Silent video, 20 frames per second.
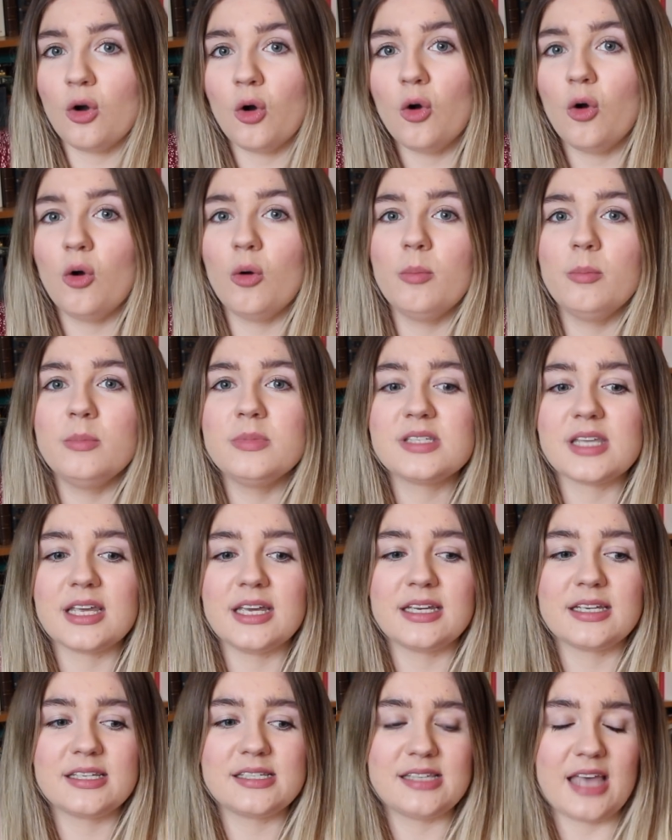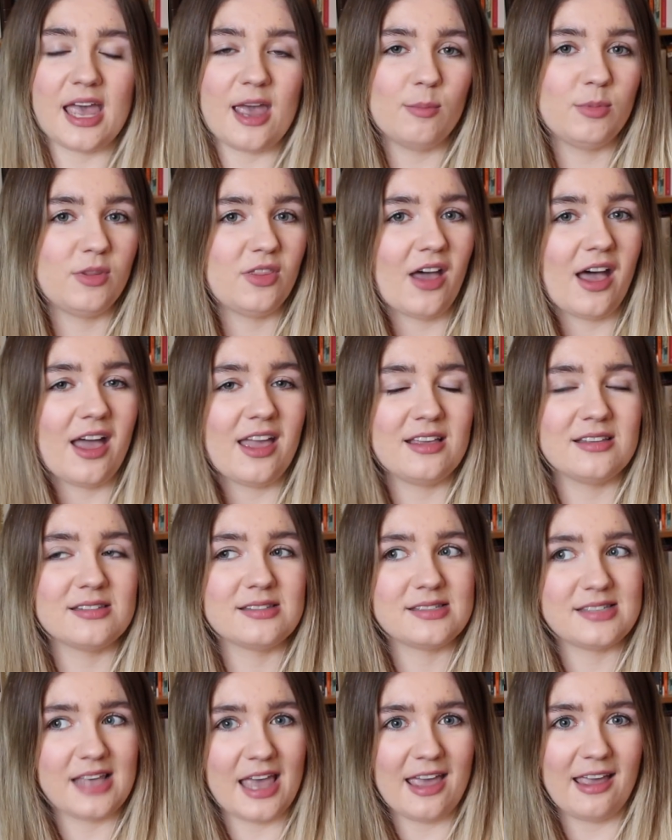Holmes, except that it's
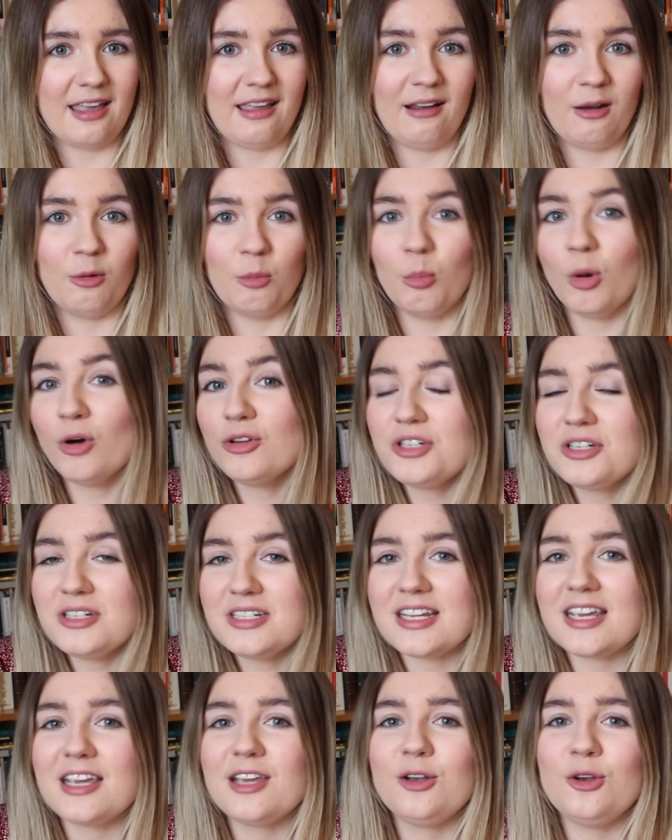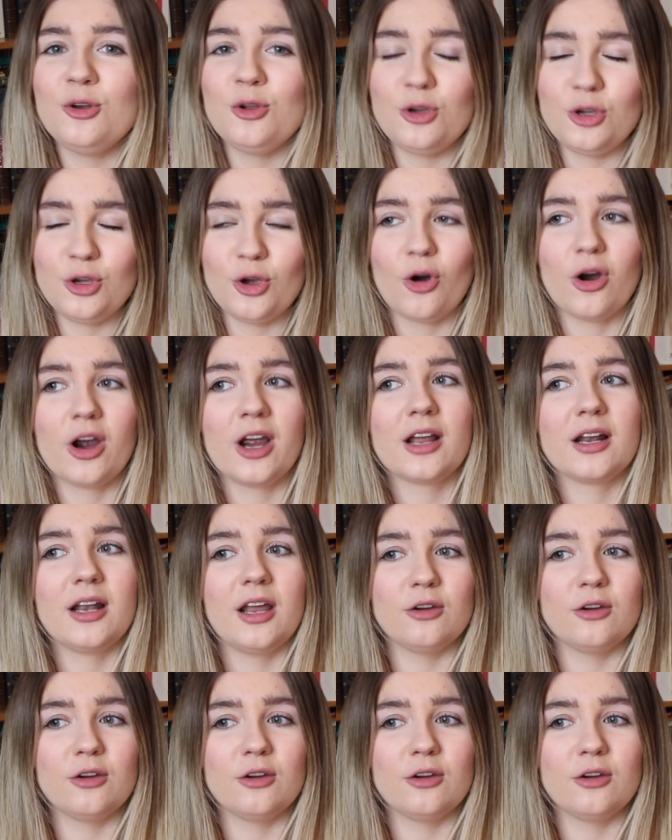set in modern day New York.